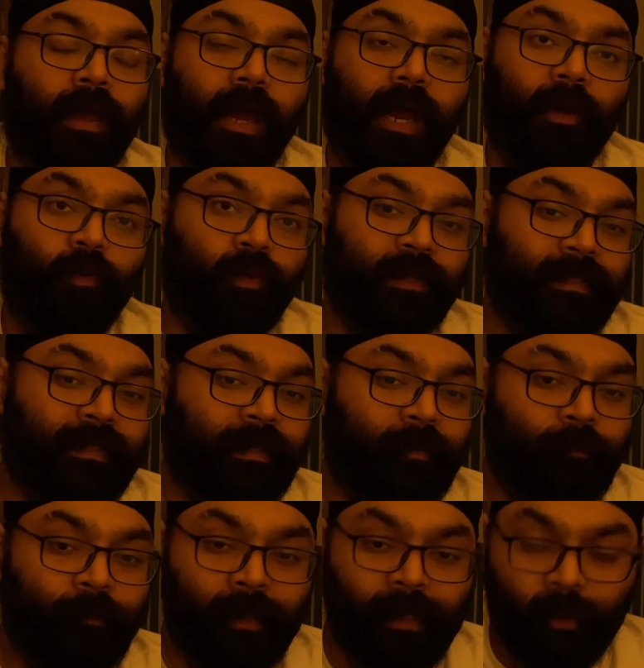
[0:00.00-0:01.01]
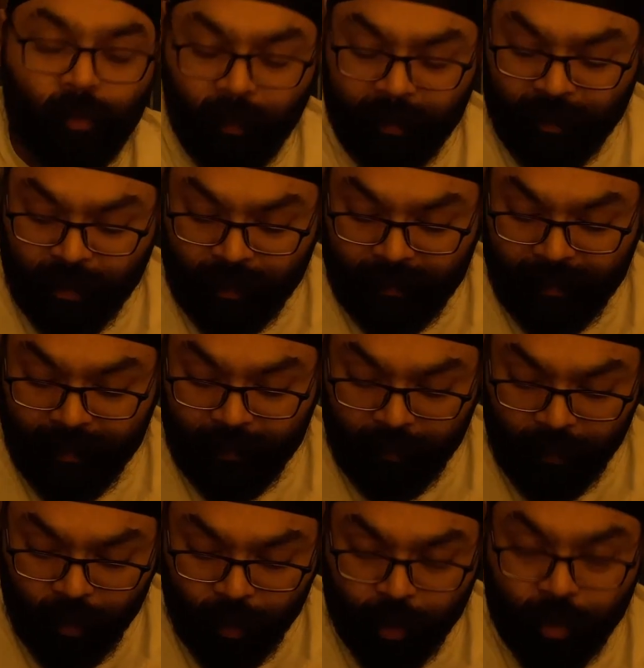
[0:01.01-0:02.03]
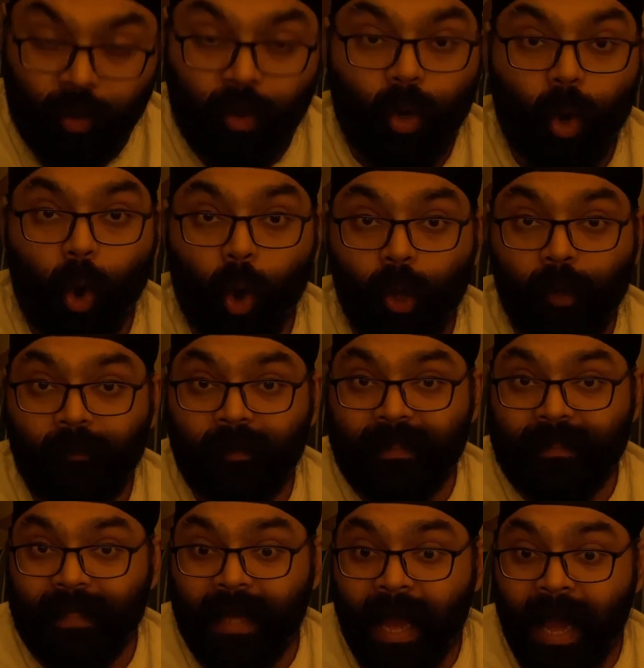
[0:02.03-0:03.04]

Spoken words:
and one simple question that you should always